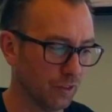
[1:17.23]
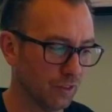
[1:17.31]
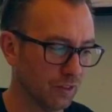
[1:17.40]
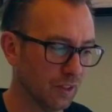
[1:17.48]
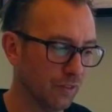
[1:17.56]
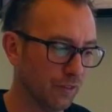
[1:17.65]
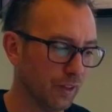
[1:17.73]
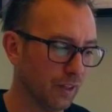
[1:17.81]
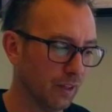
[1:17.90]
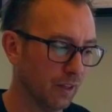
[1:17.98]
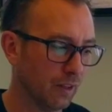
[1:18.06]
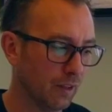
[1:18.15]
It's
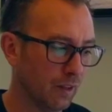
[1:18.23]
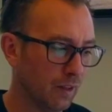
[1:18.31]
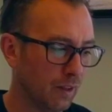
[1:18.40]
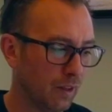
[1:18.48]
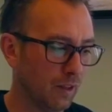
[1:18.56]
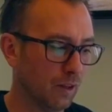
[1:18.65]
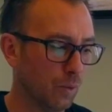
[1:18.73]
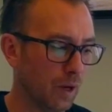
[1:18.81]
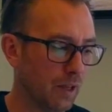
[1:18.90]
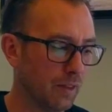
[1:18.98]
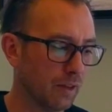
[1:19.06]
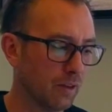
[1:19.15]
living in a
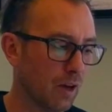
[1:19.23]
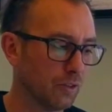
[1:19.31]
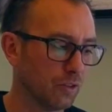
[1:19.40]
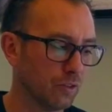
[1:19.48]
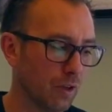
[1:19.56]
way that causes